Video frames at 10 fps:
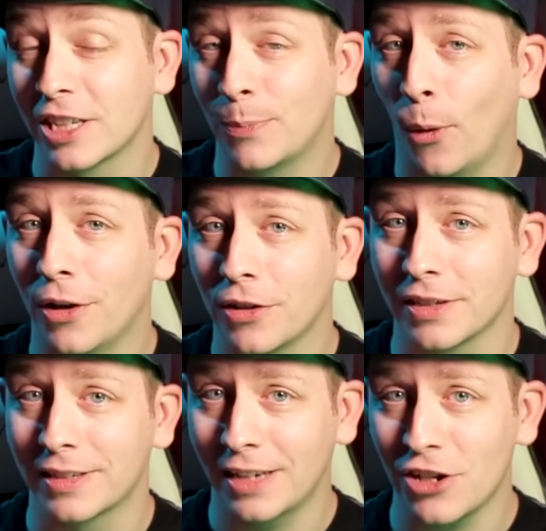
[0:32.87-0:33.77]
a spoiler
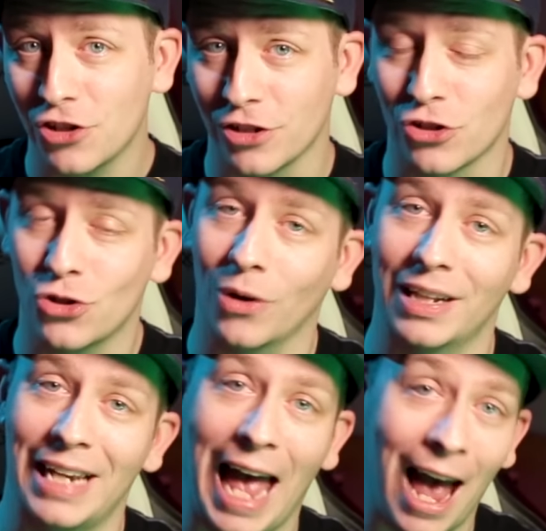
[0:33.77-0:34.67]
discussion
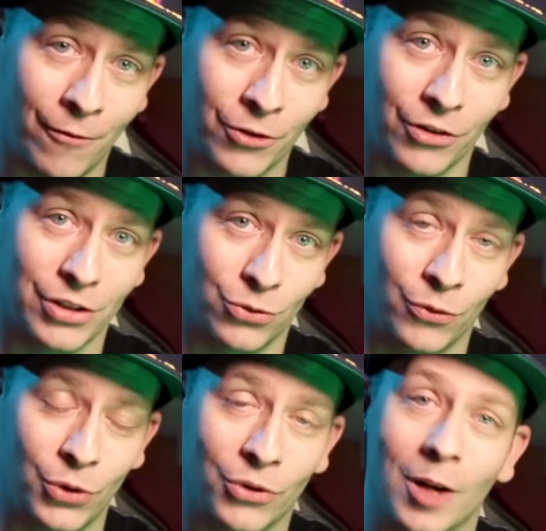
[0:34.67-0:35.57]
shortly after this
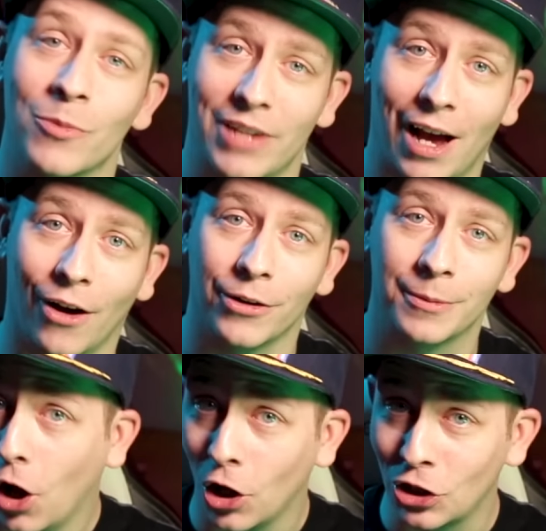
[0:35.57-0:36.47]
review comes out,
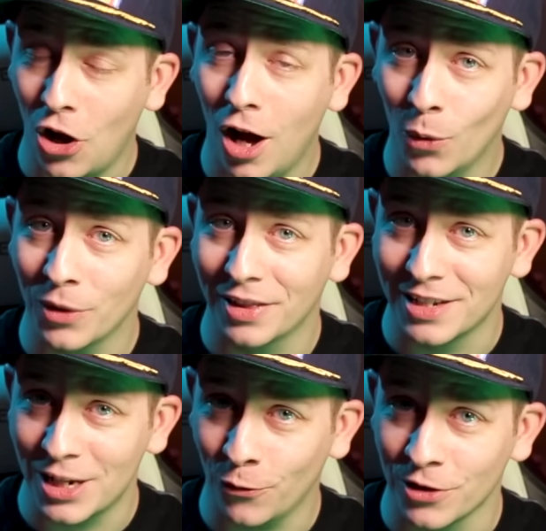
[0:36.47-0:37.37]
along with the
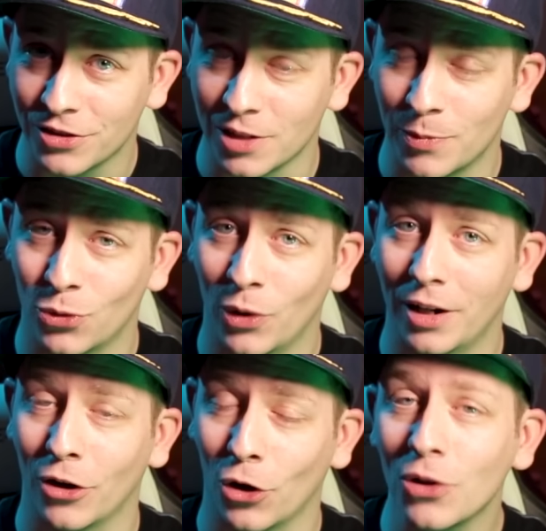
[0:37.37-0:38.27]
differences between
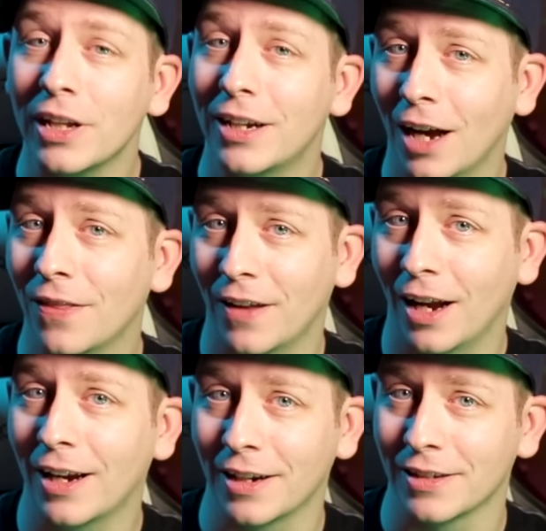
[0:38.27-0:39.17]
an early cut that
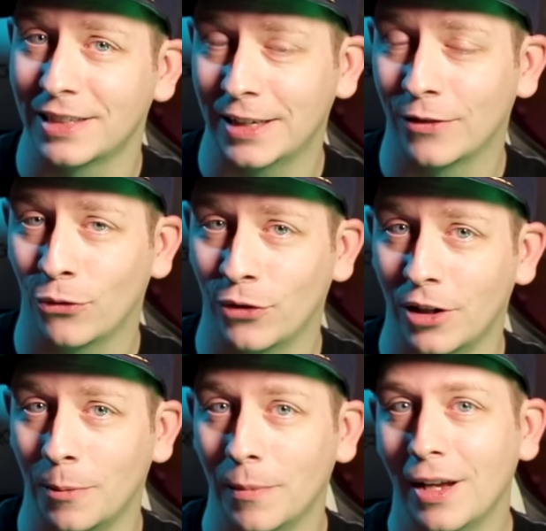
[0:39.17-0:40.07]
I got to see of the
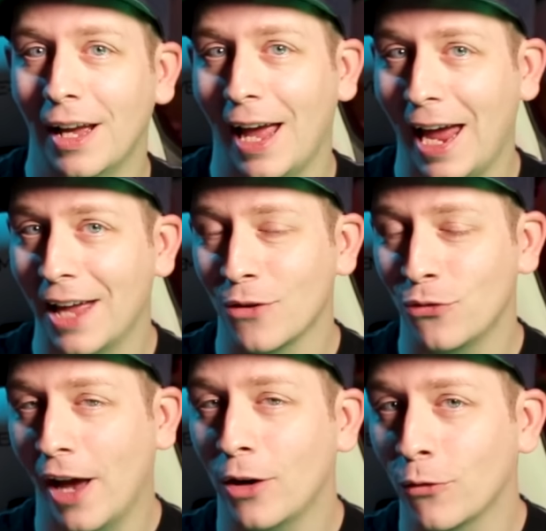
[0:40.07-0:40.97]
film and the
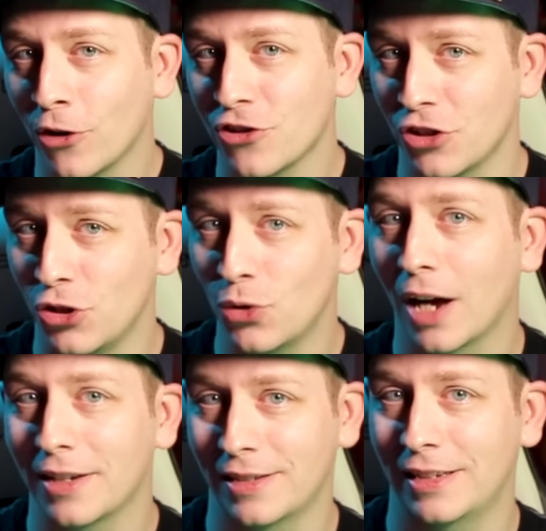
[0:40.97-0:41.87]
final version you
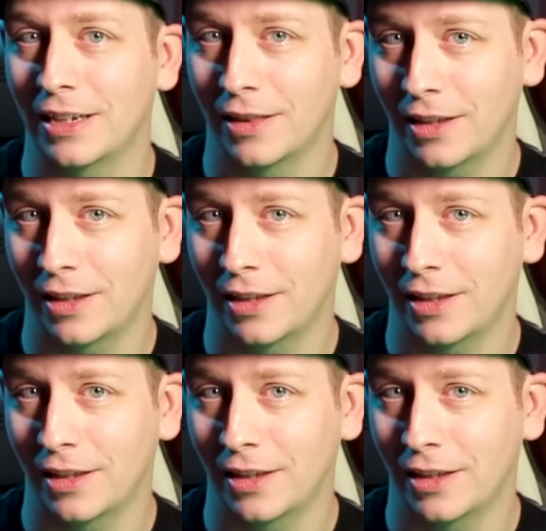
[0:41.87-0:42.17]
got to see in